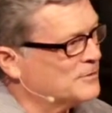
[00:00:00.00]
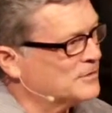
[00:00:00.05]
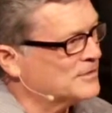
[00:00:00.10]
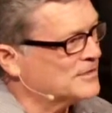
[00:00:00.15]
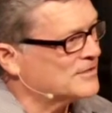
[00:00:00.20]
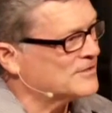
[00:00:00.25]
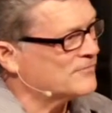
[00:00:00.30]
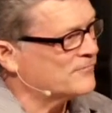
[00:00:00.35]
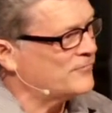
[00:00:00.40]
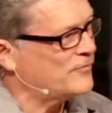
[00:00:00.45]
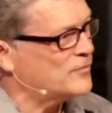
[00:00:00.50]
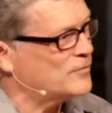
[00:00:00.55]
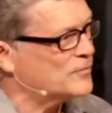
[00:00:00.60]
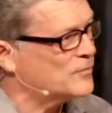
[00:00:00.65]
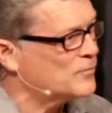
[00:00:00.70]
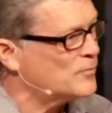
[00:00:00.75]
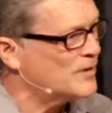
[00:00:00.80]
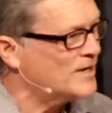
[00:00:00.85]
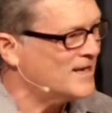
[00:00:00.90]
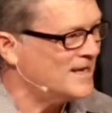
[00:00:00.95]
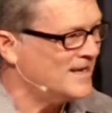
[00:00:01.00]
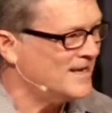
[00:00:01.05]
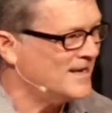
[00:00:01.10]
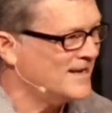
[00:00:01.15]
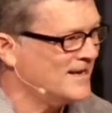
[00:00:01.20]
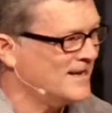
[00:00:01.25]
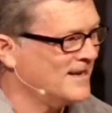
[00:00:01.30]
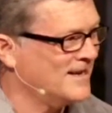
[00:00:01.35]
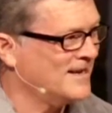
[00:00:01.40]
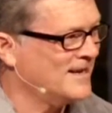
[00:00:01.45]
put this phone away
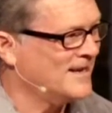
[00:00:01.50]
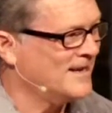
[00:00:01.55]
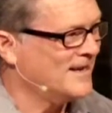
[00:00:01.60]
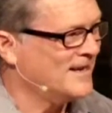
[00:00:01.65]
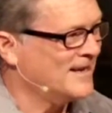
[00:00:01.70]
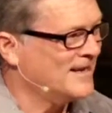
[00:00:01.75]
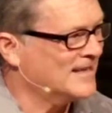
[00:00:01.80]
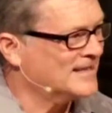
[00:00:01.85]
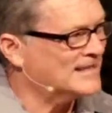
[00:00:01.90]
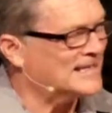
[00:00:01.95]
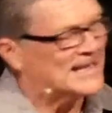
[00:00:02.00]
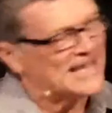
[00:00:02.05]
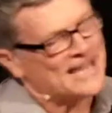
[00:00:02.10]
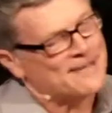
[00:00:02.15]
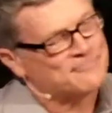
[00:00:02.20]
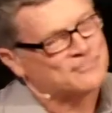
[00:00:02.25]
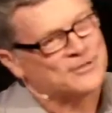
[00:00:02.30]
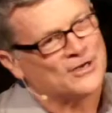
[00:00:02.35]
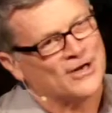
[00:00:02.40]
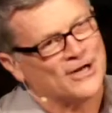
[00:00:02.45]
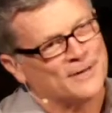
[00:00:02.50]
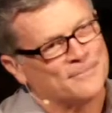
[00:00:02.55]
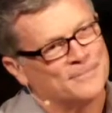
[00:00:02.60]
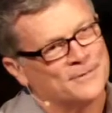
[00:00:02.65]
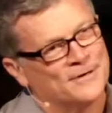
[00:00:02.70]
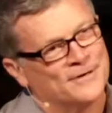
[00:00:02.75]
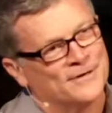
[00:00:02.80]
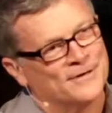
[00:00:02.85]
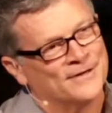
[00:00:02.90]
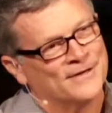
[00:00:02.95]
and the
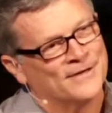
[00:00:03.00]
laptop